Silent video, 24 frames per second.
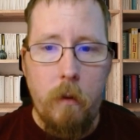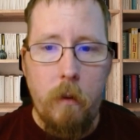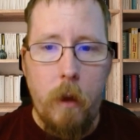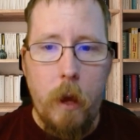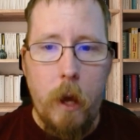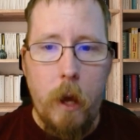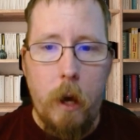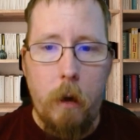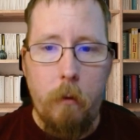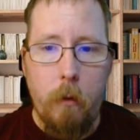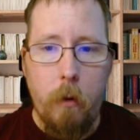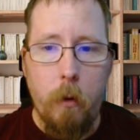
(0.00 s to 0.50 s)

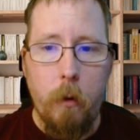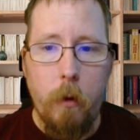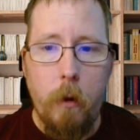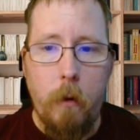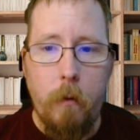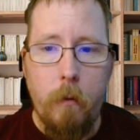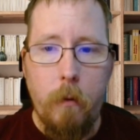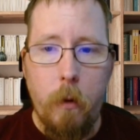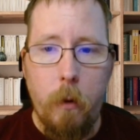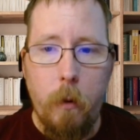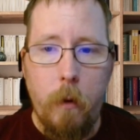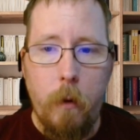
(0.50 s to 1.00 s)
Cavalry
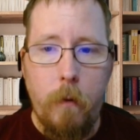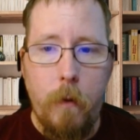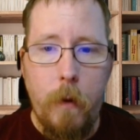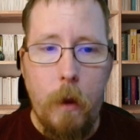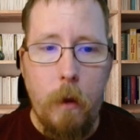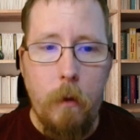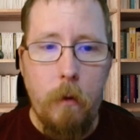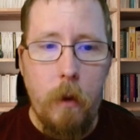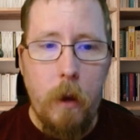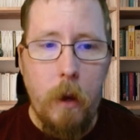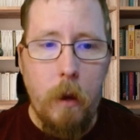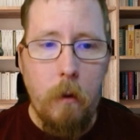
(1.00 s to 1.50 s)
for
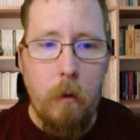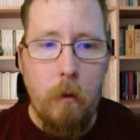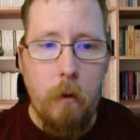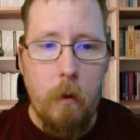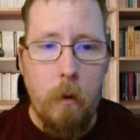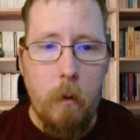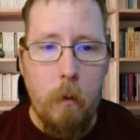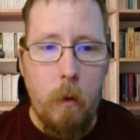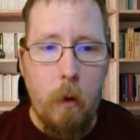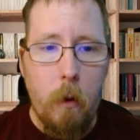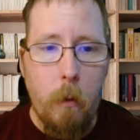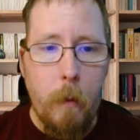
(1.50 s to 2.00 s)
refusing
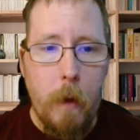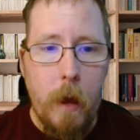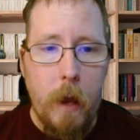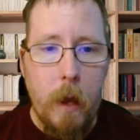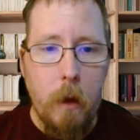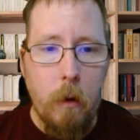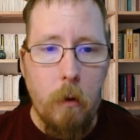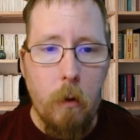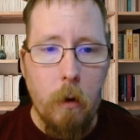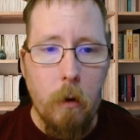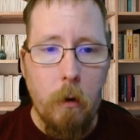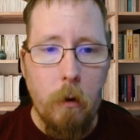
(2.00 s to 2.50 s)
to obey
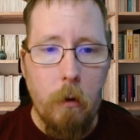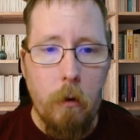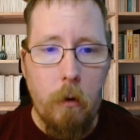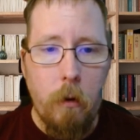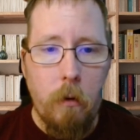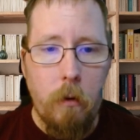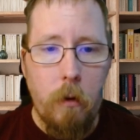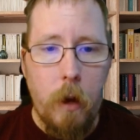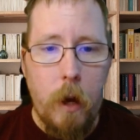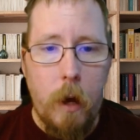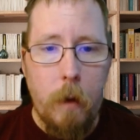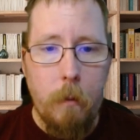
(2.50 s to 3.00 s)
an order to
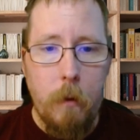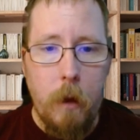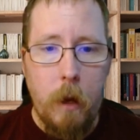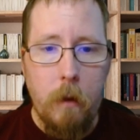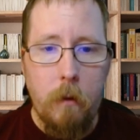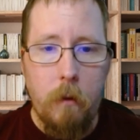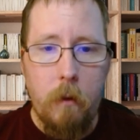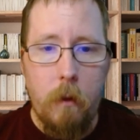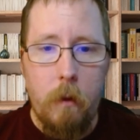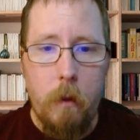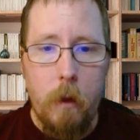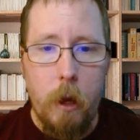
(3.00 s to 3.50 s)
stop
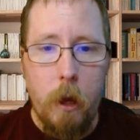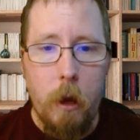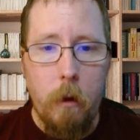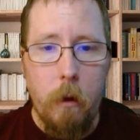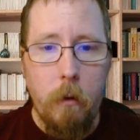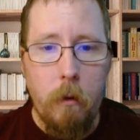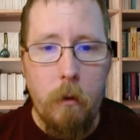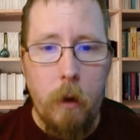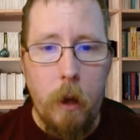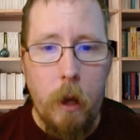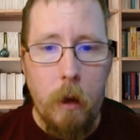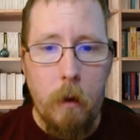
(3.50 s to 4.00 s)
dancing the
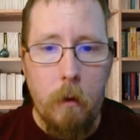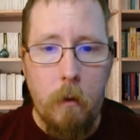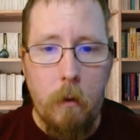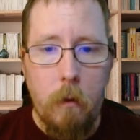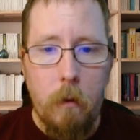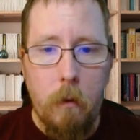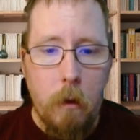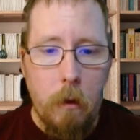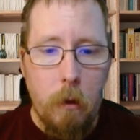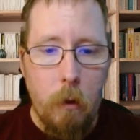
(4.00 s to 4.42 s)
ghost dance.